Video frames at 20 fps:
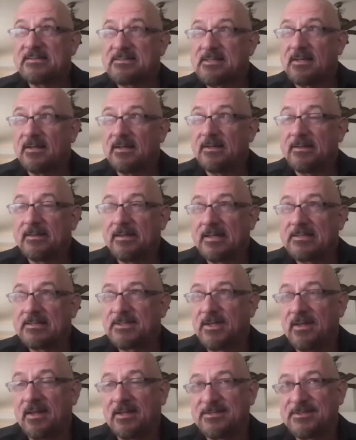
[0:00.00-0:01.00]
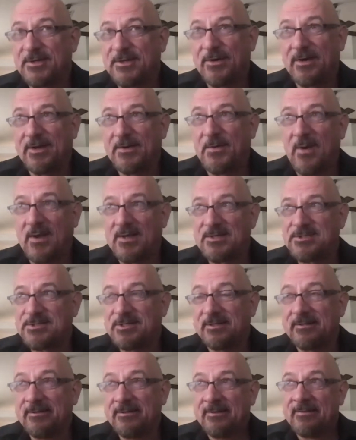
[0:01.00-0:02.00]
a great
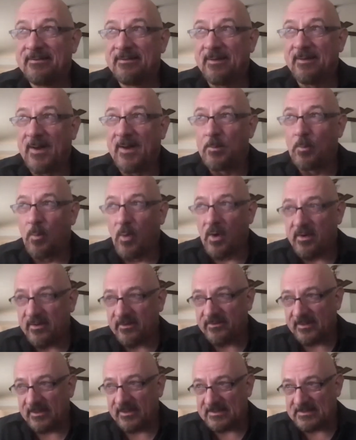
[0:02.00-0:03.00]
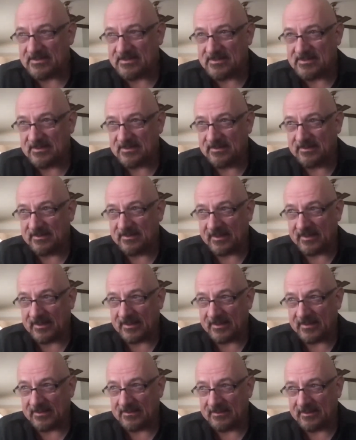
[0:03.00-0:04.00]
question. One of the things
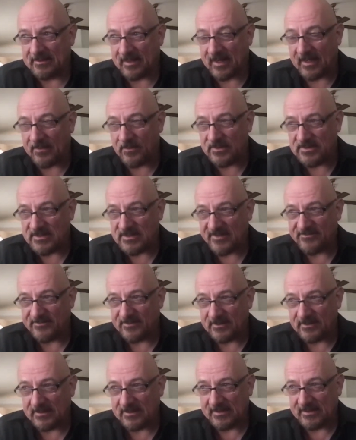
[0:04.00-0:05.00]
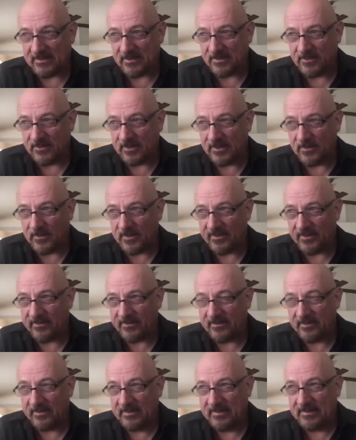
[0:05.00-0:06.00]
that I would definitely agree with
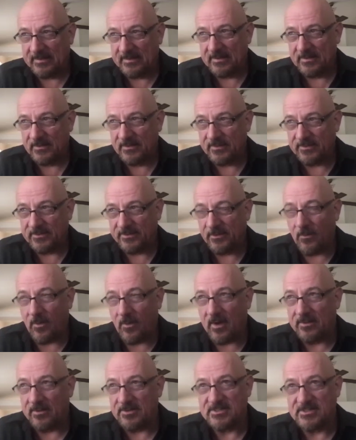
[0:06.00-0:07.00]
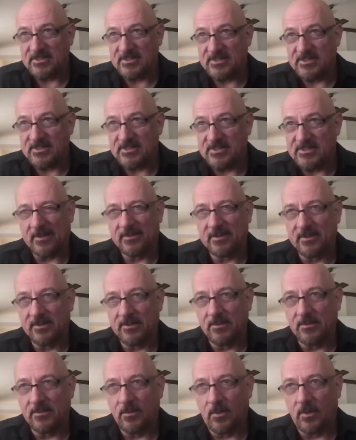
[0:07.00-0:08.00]
you on your statement about the
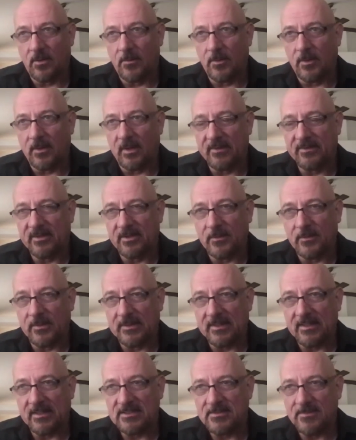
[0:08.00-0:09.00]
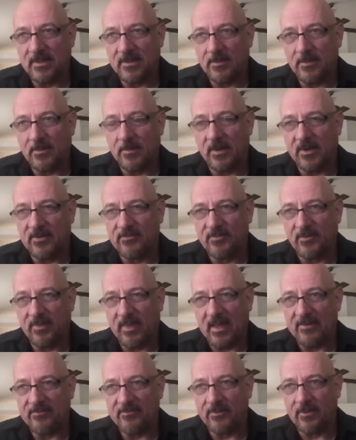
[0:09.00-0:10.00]
new normal. I think we need to be prepared for
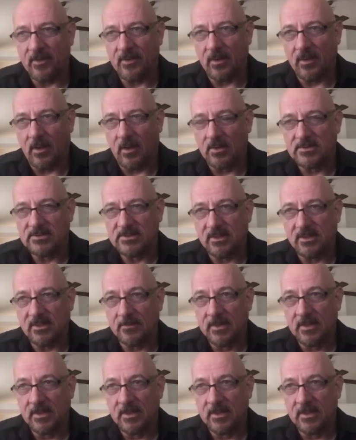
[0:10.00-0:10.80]
that for the long term.